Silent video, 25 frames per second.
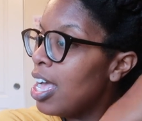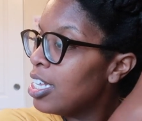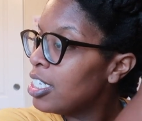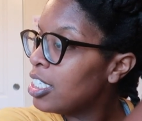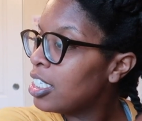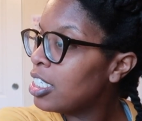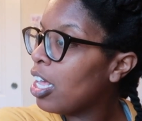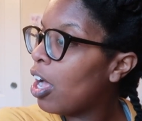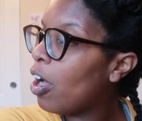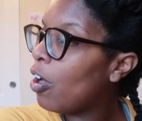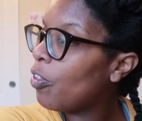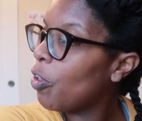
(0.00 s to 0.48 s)

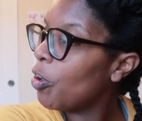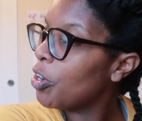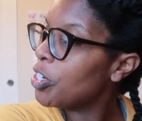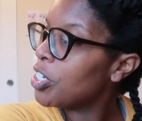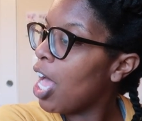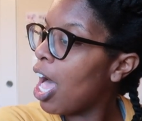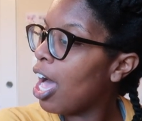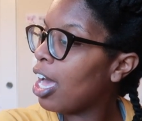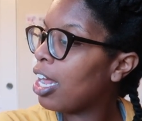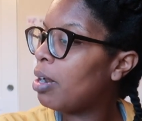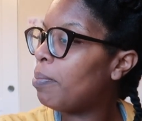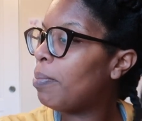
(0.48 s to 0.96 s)
So they're
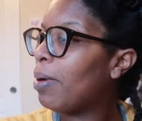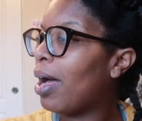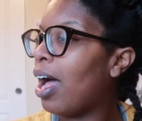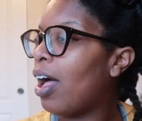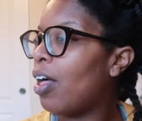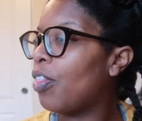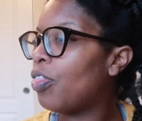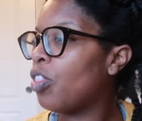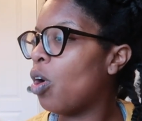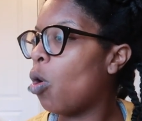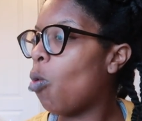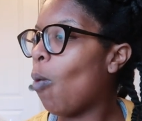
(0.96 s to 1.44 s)
talking
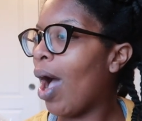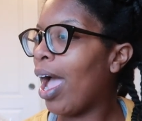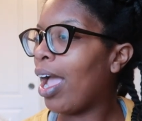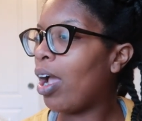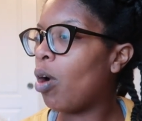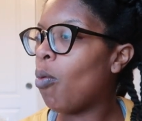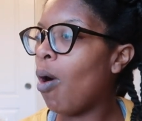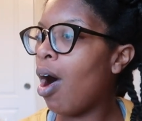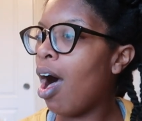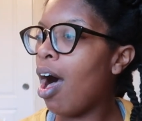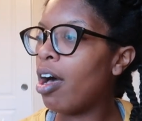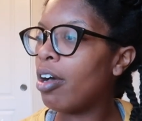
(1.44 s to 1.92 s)
about the
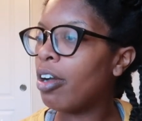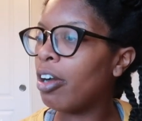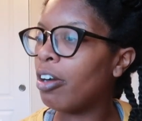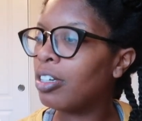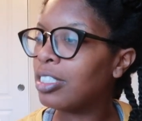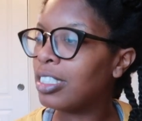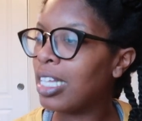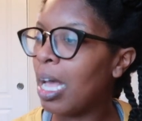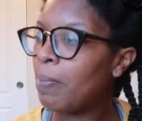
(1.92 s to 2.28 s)
White Walkers.